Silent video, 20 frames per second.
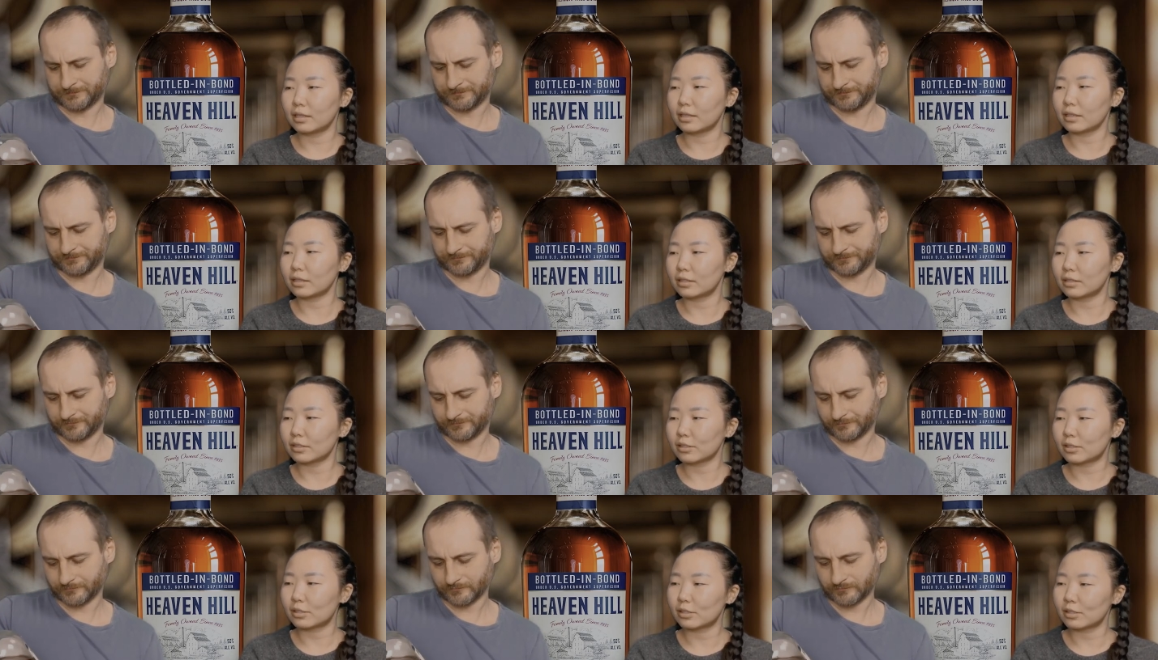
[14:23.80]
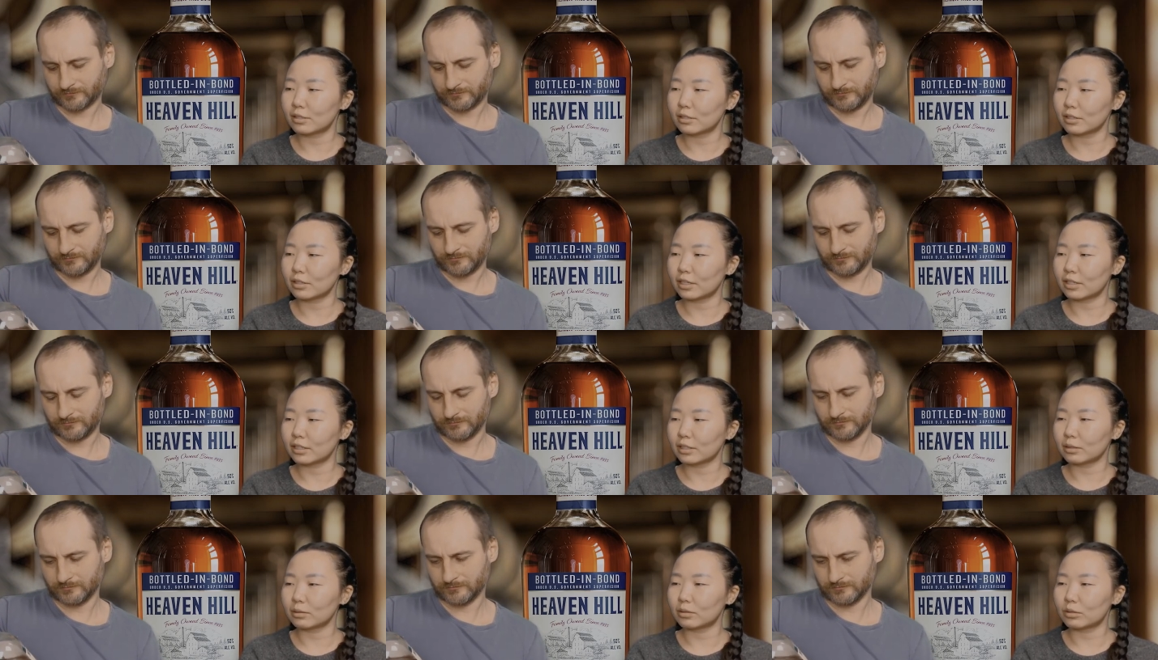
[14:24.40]
Speaker 1: that it's it,
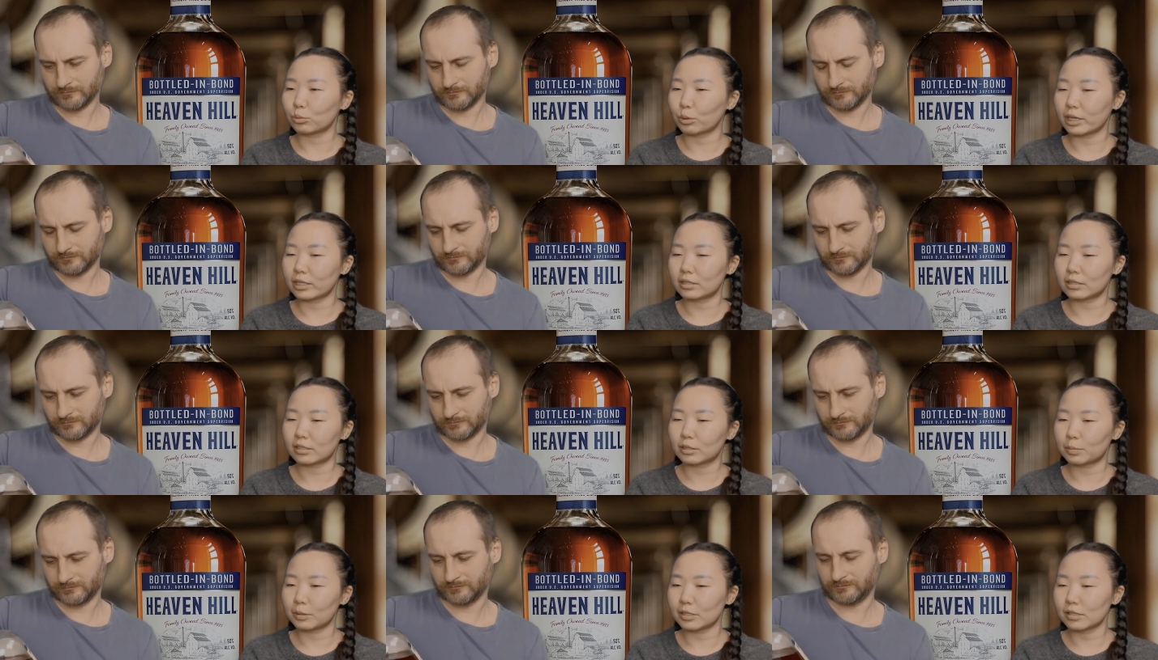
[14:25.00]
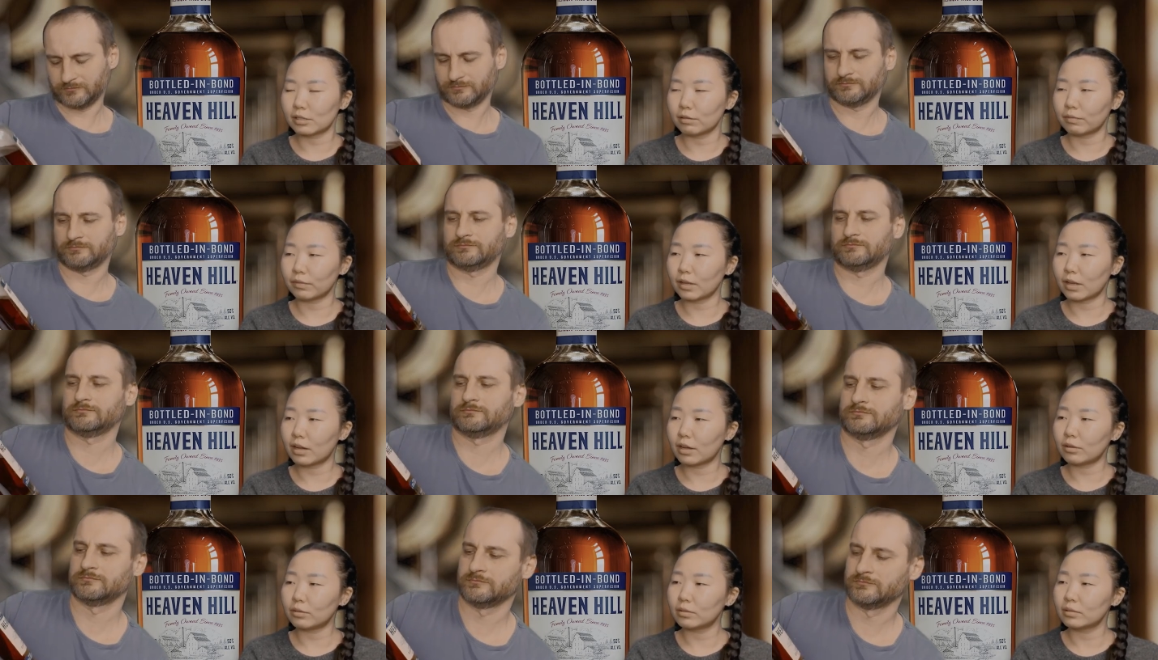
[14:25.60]
twice expensive
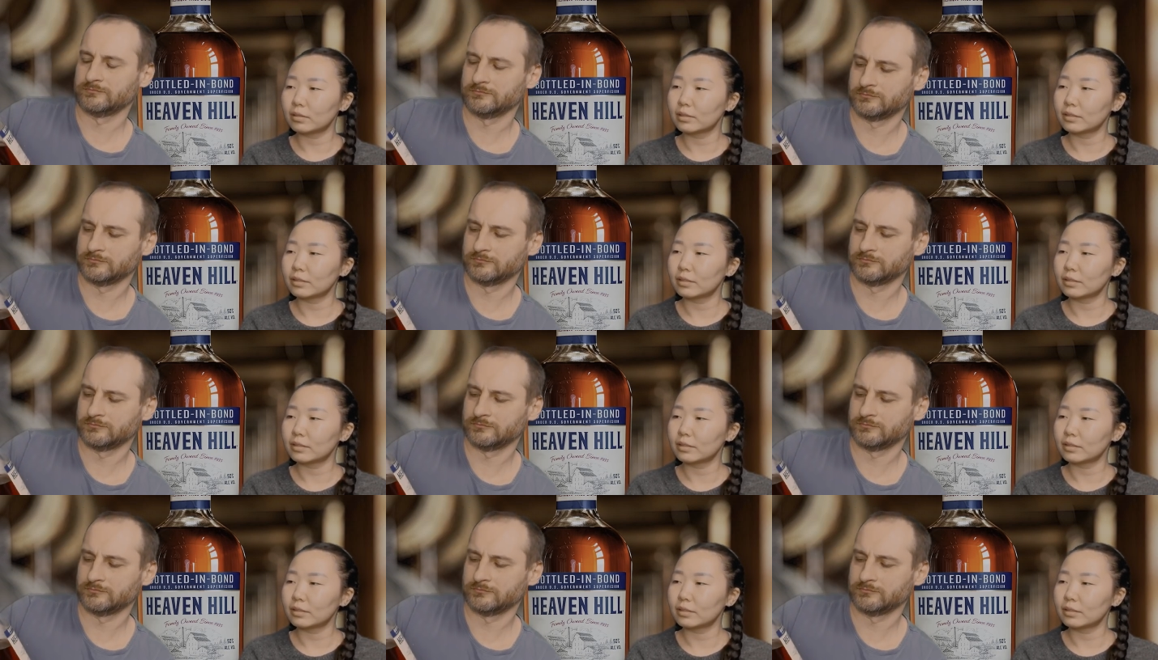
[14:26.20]
now.